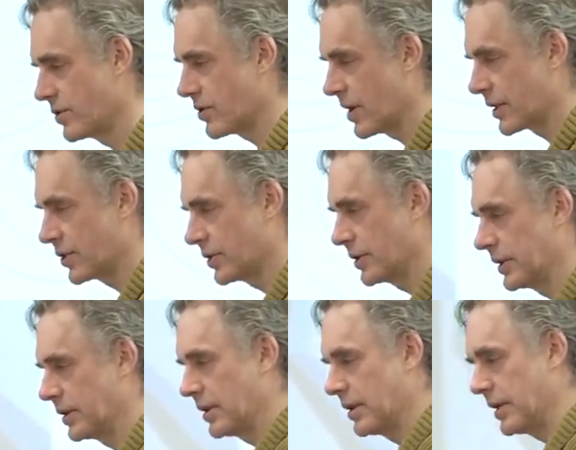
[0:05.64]
structure,
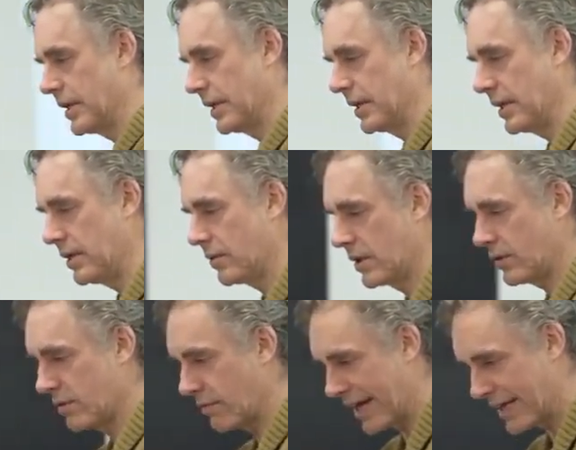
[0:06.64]
and you can
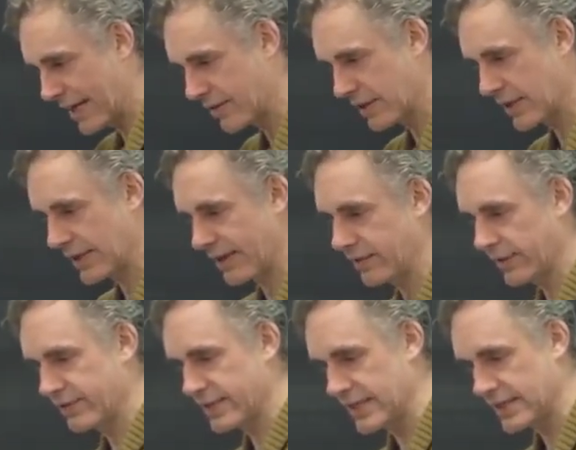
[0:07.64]
do it right down to the level
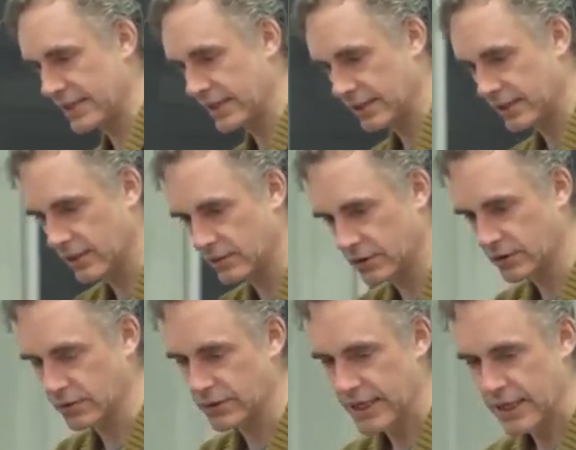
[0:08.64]
of detail, you know.
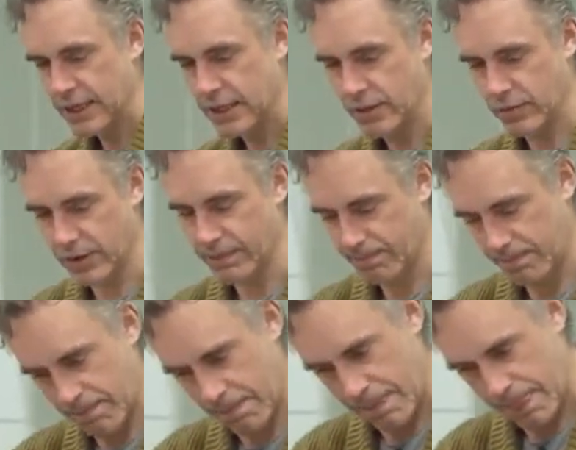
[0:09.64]
So you want to
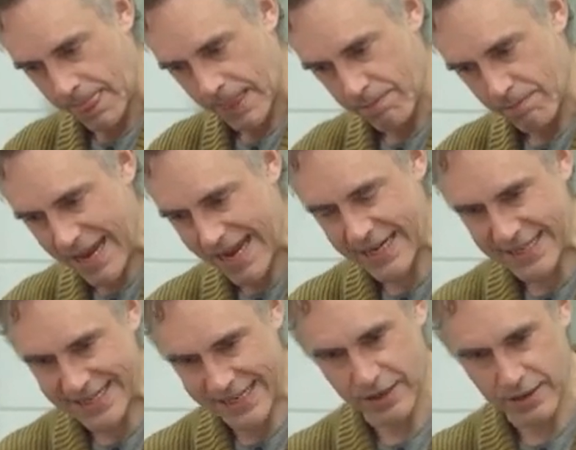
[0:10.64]
make
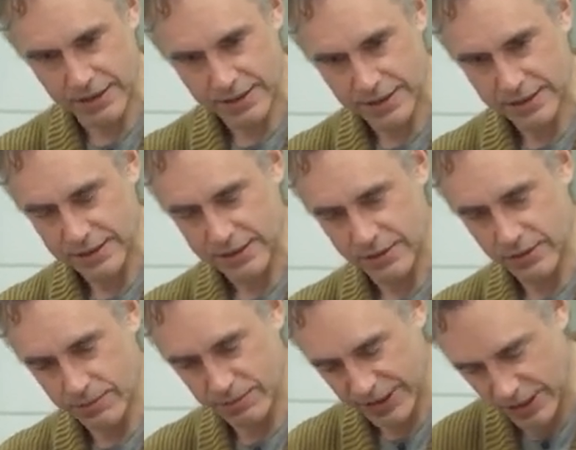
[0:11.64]
dinner, you go
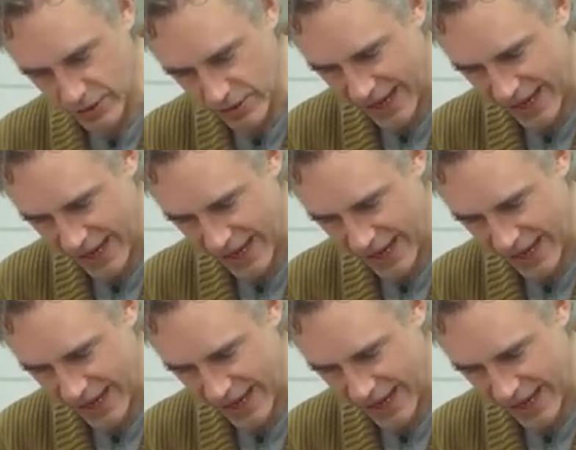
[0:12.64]
below